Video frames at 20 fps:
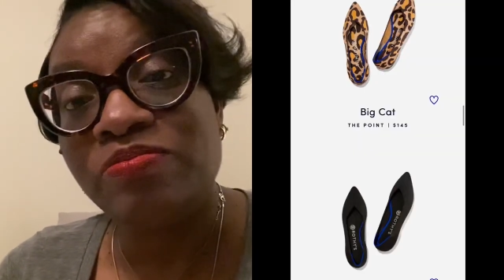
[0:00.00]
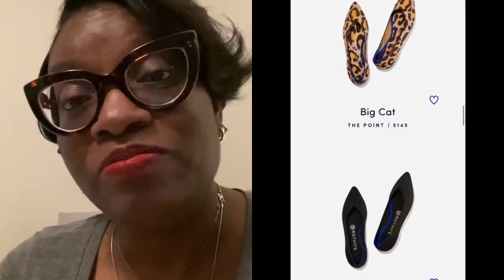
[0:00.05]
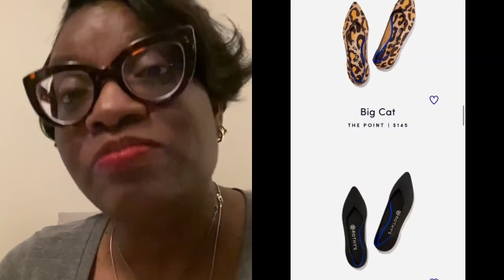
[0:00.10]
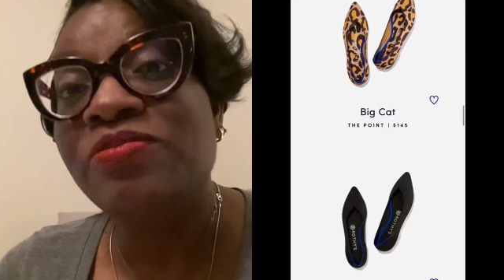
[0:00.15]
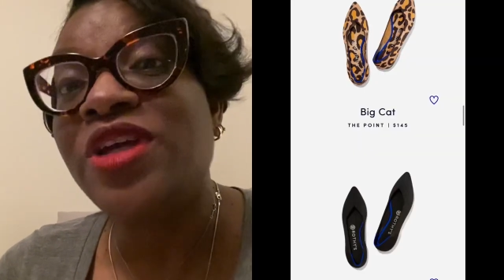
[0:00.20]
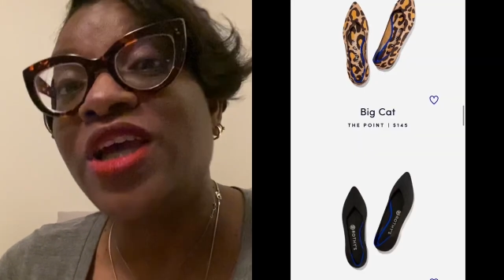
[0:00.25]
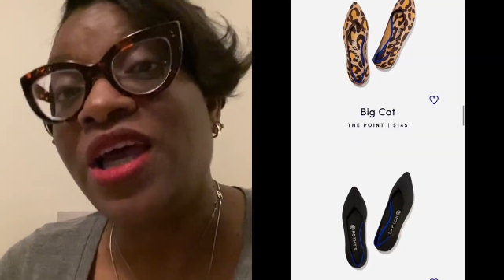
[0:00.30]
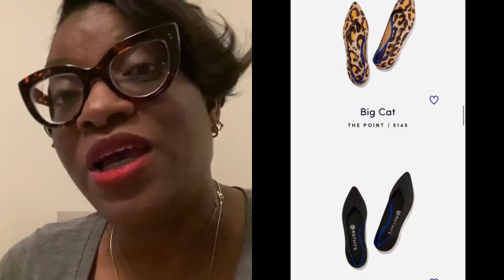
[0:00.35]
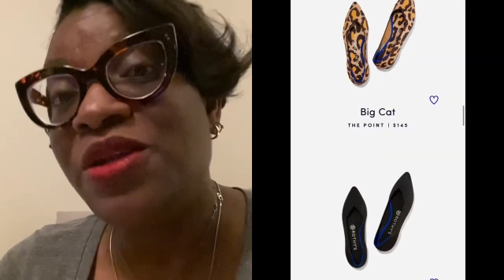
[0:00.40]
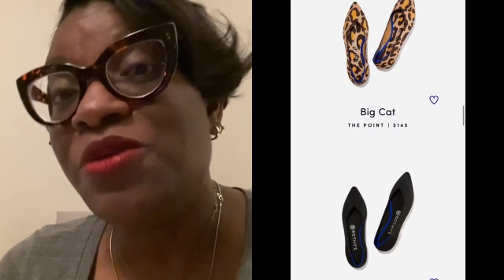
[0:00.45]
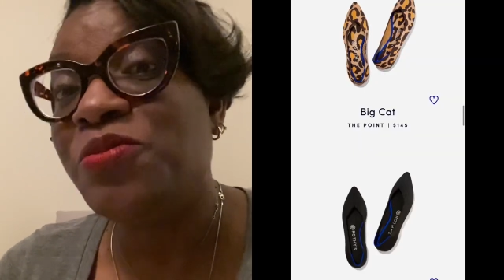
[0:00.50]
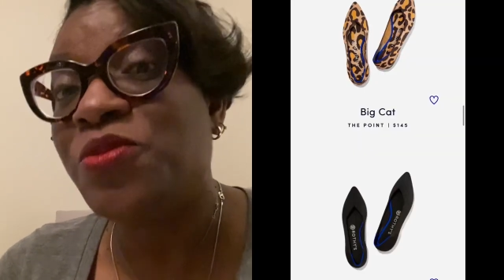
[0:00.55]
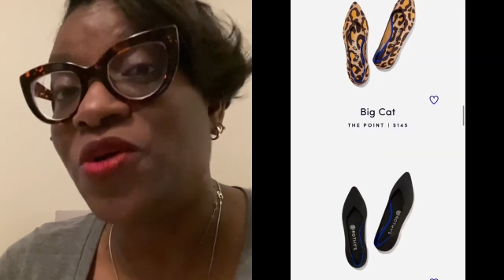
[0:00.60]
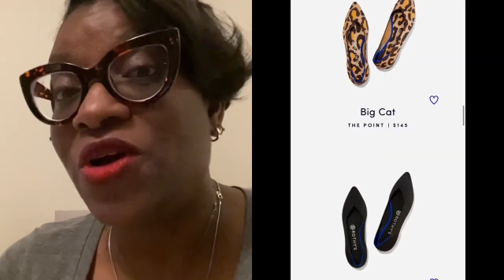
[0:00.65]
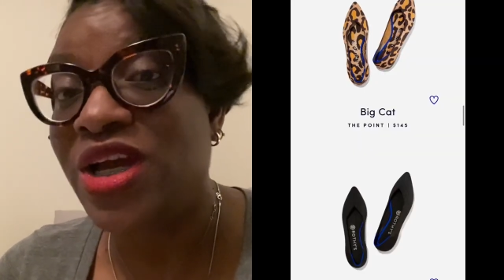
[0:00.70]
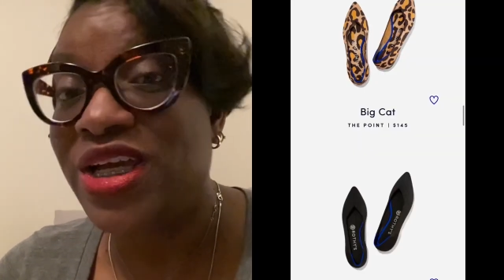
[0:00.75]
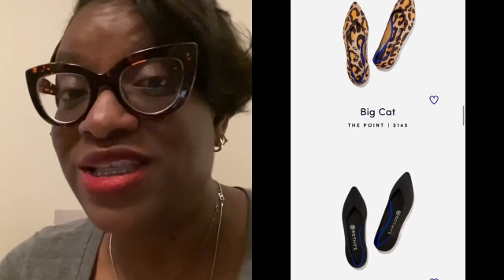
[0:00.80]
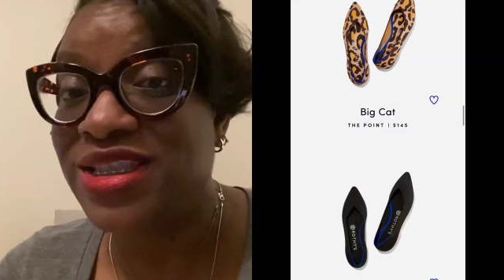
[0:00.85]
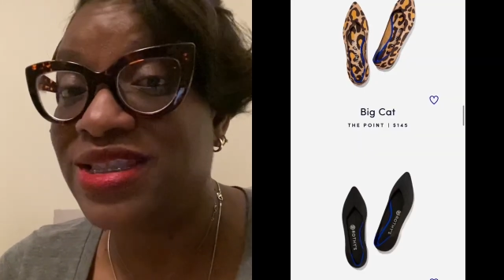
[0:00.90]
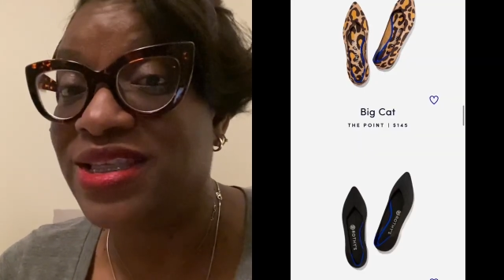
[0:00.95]
kind of
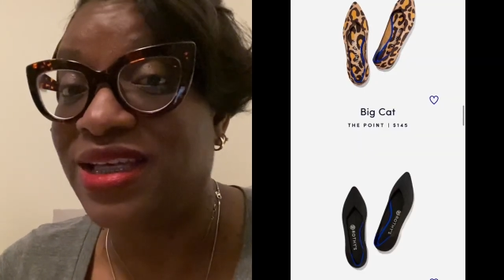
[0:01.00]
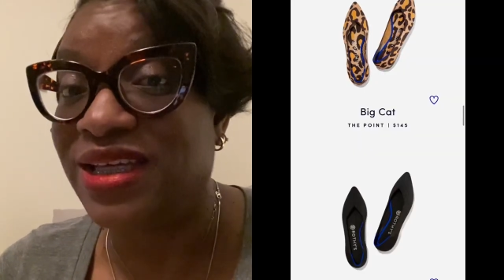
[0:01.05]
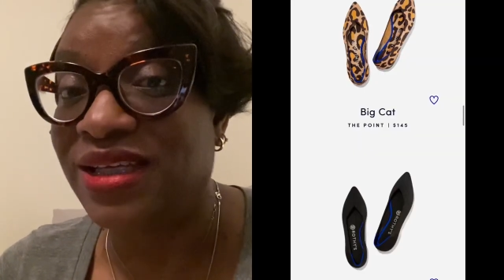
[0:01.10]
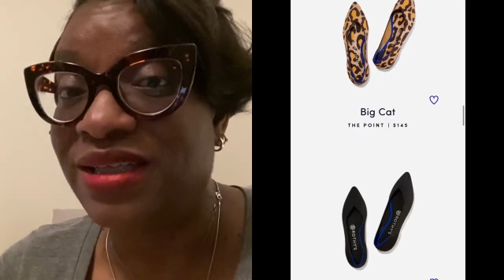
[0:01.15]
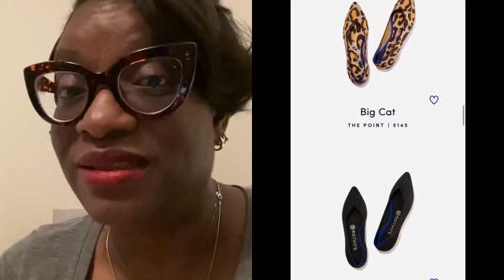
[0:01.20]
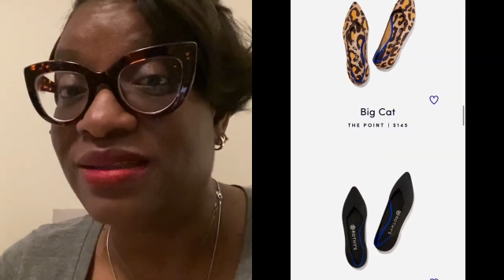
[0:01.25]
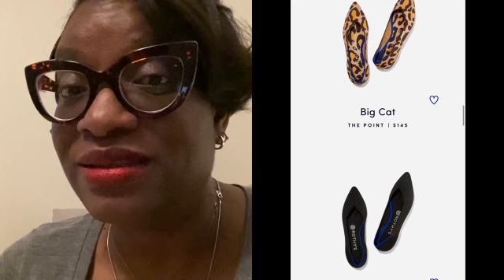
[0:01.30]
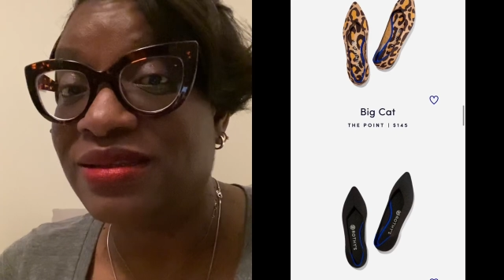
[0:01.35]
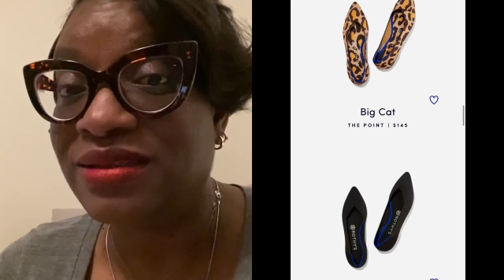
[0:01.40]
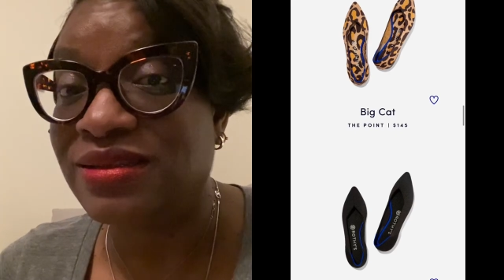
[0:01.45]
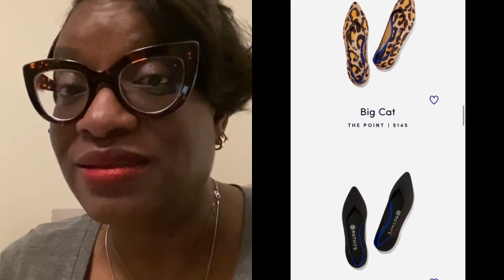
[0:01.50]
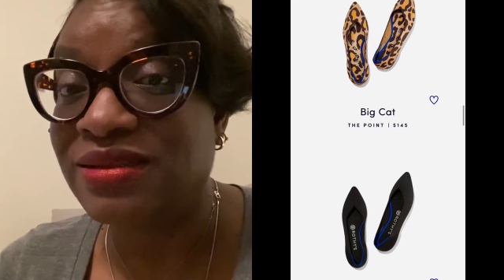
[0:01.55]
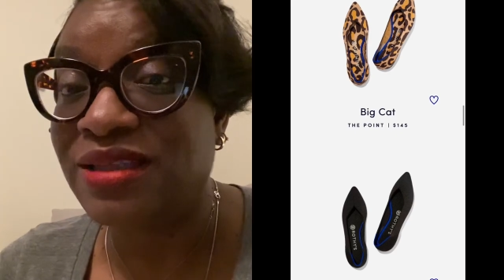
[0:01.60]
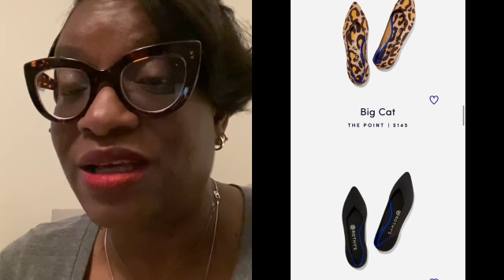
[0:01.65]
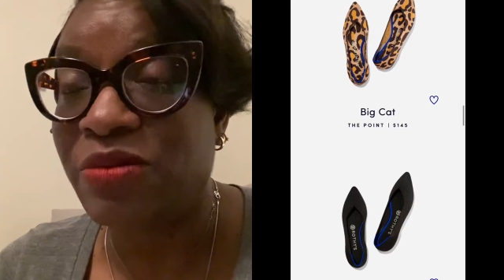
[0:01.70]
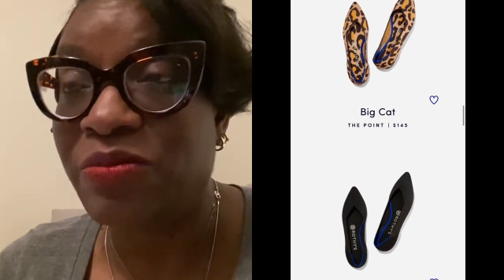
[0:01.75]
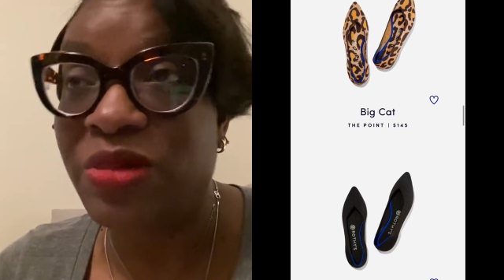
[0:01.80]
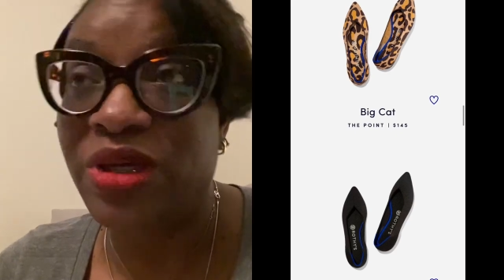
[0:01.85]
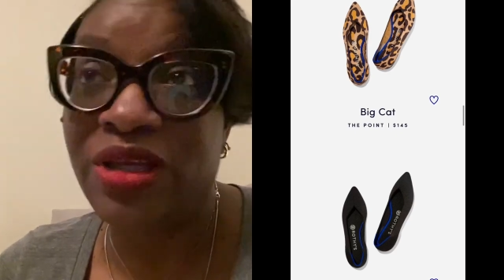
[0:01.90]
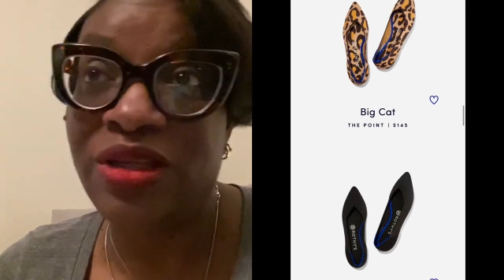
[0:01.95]
pricey. I
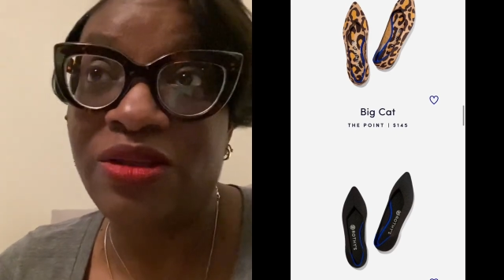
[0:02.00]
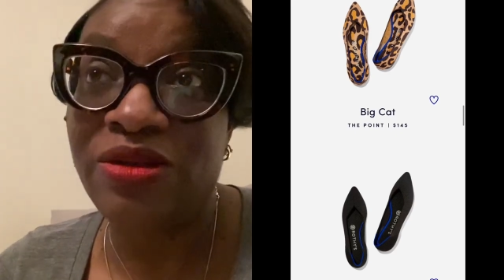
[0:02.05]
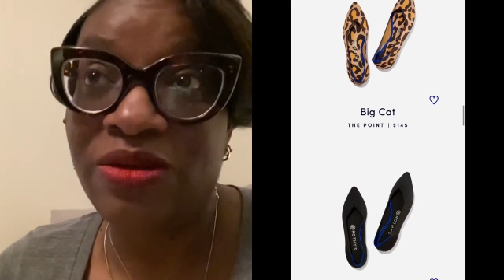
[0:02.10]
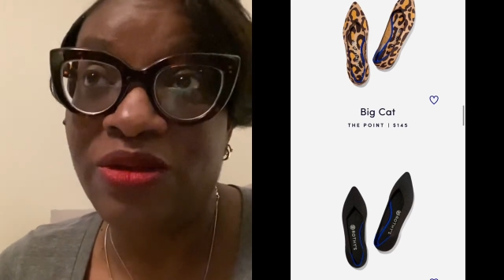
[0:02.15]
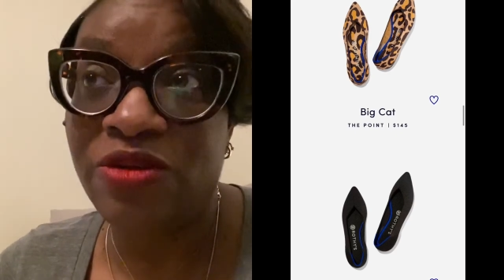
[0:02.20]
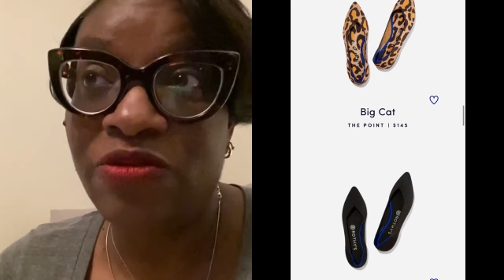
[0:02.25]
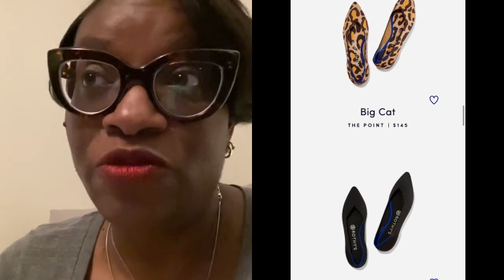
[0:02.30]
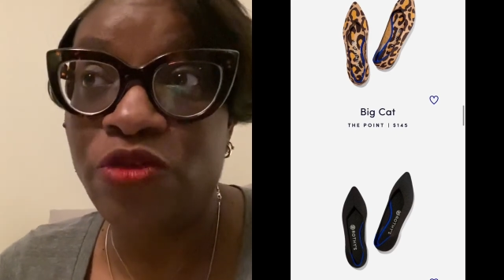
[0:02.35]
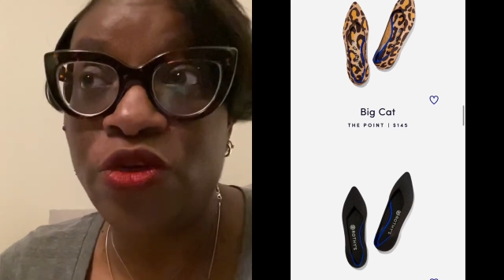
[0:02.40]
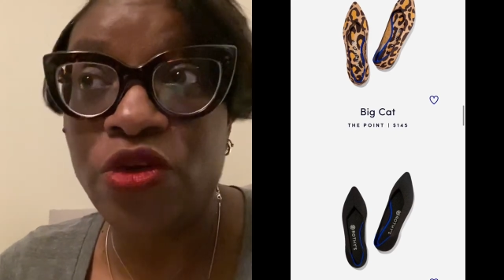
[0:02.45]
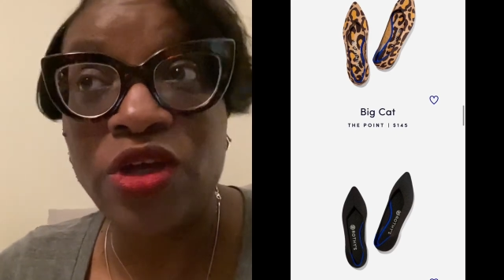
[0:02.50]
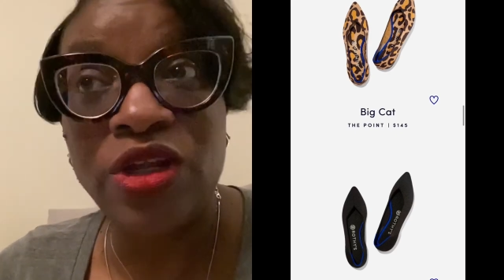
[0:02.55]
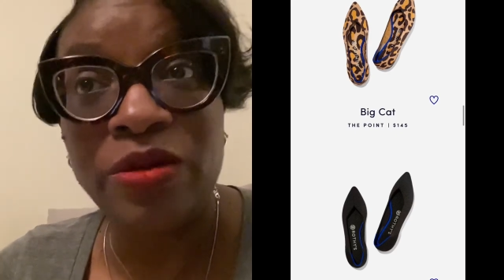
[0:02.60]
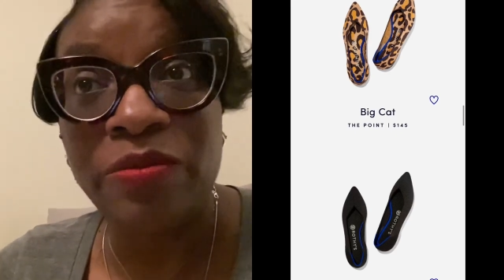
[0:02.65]
mean, if you're going to